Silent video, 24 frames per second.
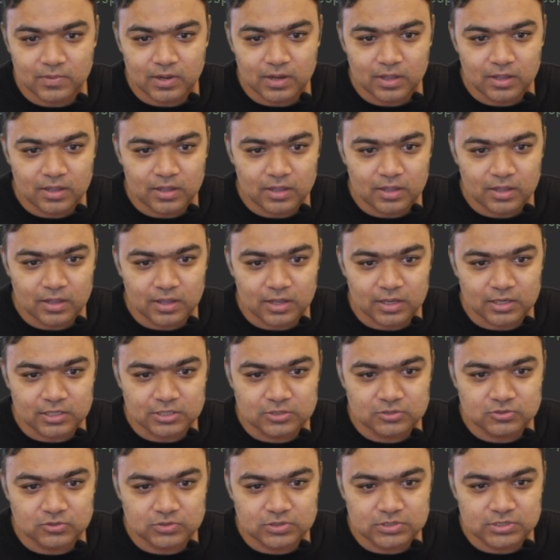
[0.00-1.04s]
it should
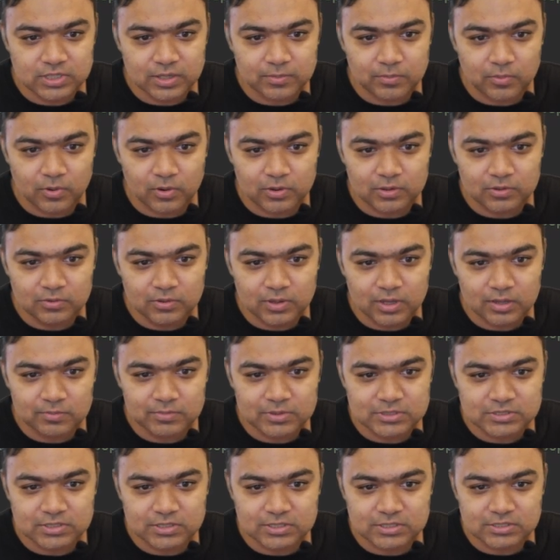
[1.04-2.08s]
say module M L series
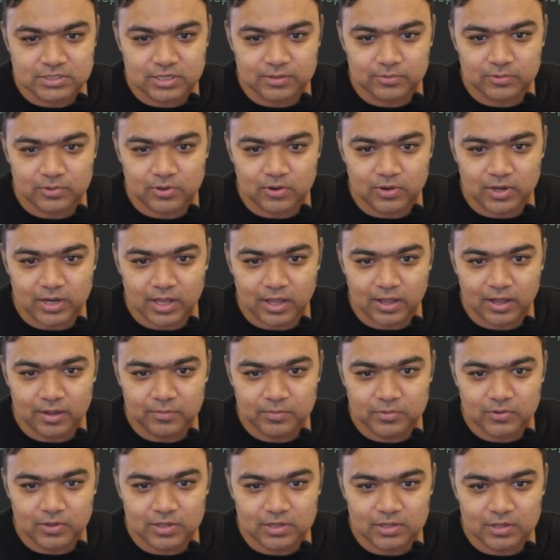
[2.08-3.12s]
demo.app. You can
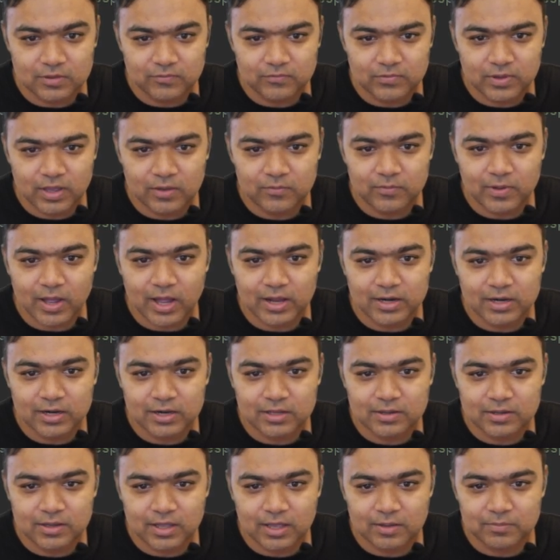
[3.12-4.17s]
see we have added a
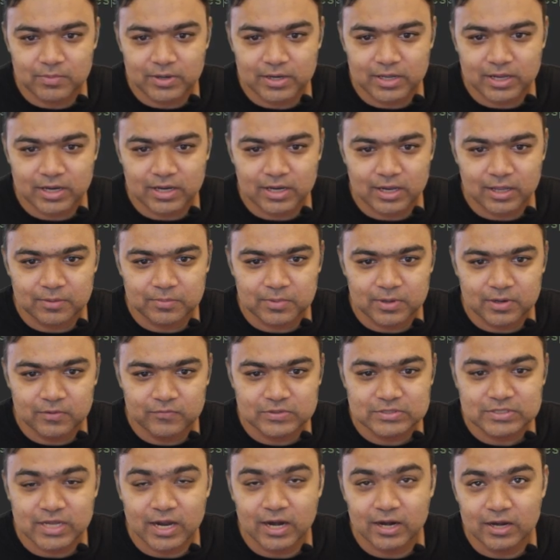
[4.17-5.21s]
M L Kit library which
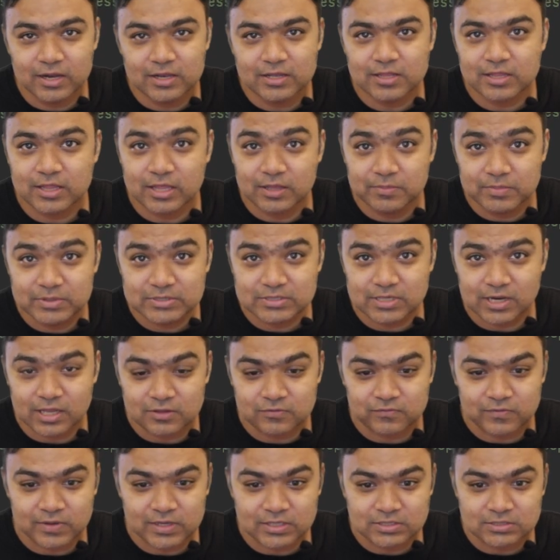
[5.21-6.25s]
handles image
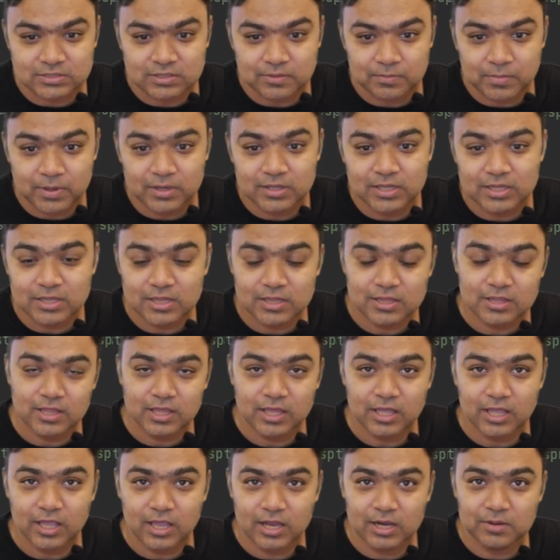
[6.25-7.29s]
classification, but this is the
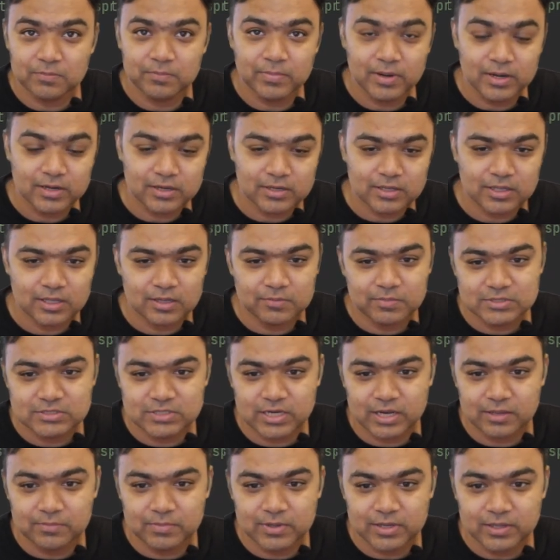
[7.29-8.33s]
inbuilt image
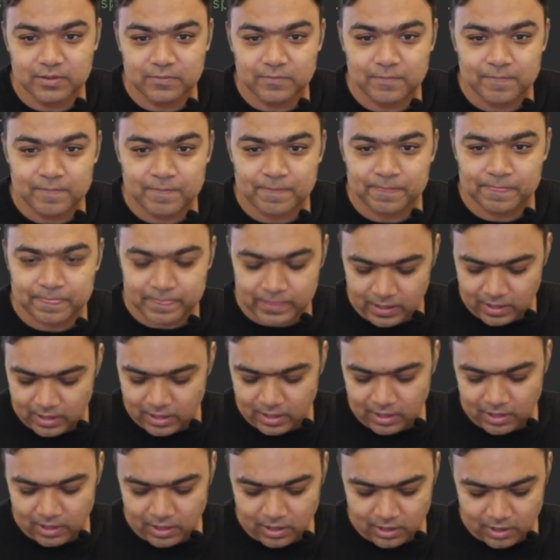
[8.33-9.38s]
labeling.
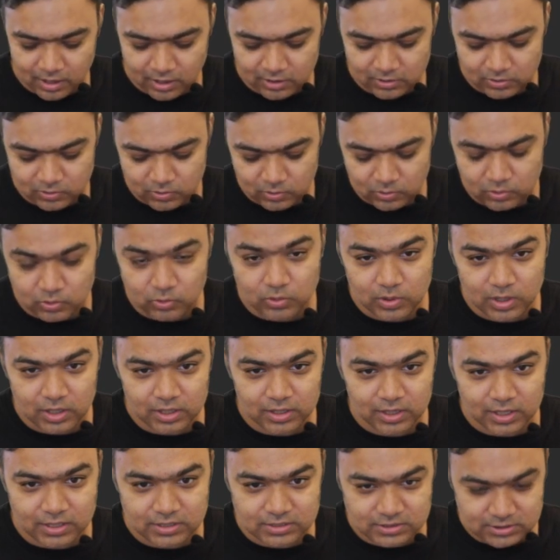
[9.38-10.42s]
Uh, to do a
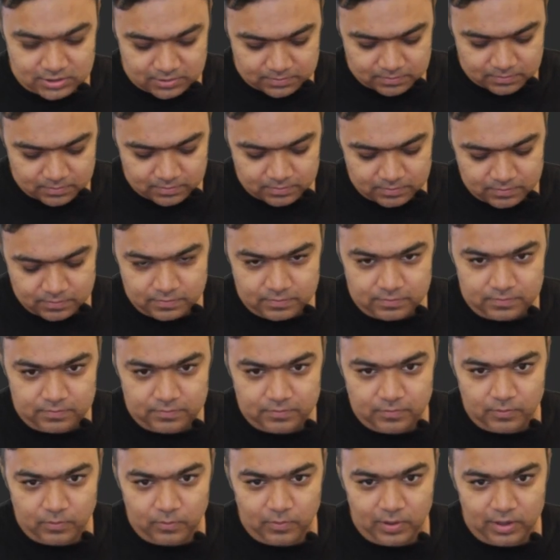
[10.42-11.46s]
custom
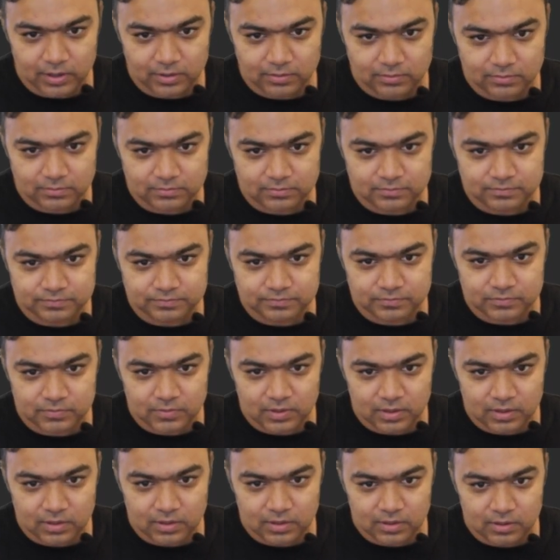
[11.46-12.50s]
one,
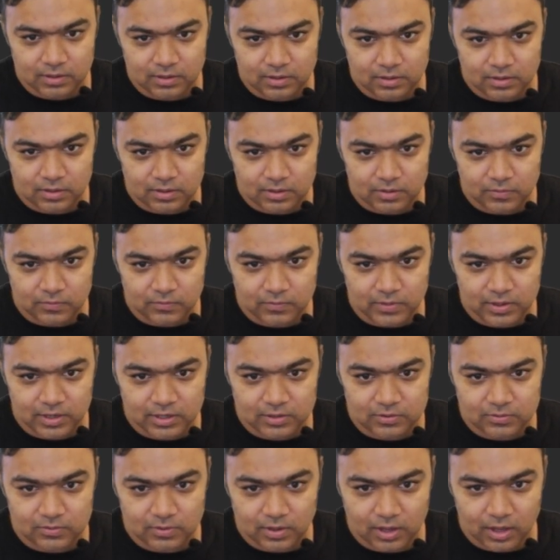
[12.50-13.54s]
we need to
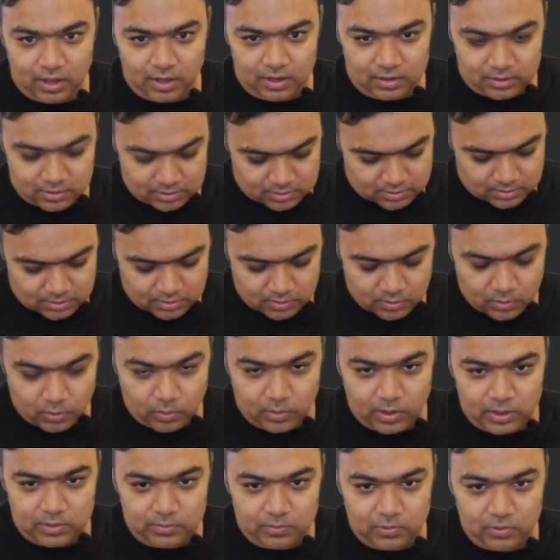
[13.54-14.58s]
add one
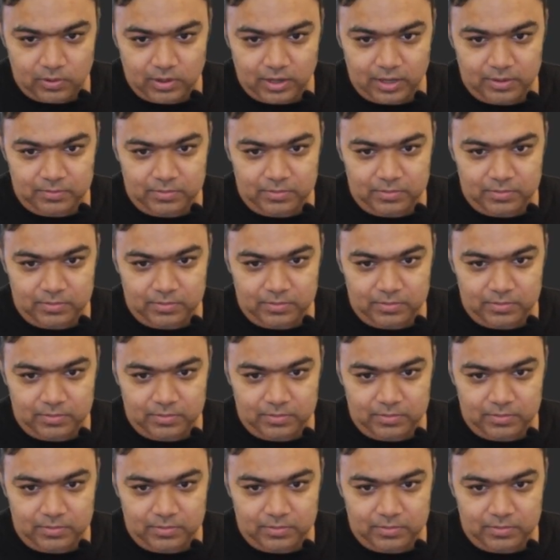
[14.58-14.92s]
more library,